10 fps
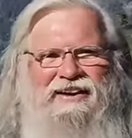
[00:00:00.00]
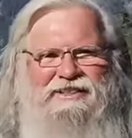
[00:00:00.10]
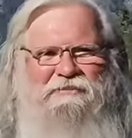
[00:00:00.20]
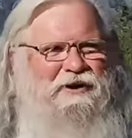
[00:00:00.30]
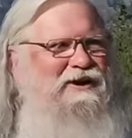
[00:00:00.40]

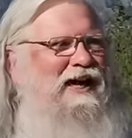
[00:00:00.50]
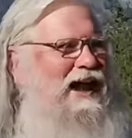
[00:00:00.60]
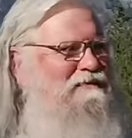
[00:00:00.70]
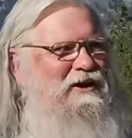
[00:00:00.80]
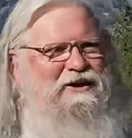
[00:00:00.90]
Something will
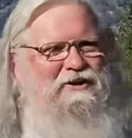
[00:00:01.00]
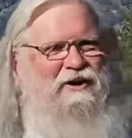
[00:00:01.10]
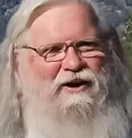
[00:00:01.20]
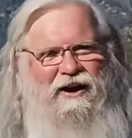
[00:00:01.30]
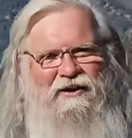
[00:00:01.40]
happen
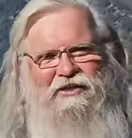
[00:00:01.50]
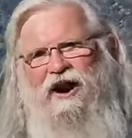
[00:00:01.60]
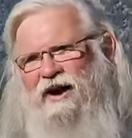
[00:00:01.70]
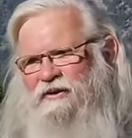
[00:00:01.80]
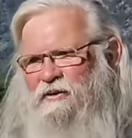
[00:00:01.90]
or a
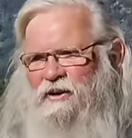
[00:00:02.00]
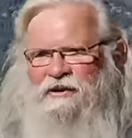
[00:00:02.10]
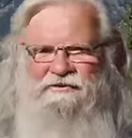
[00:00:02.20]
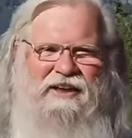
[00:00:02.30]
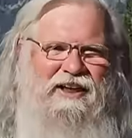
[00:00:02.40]
thought or
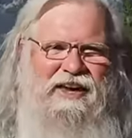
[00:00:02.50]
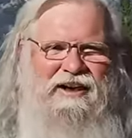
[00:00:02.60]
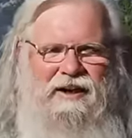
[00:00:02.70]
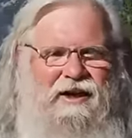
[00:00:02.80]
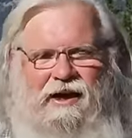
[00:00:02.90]
a feeling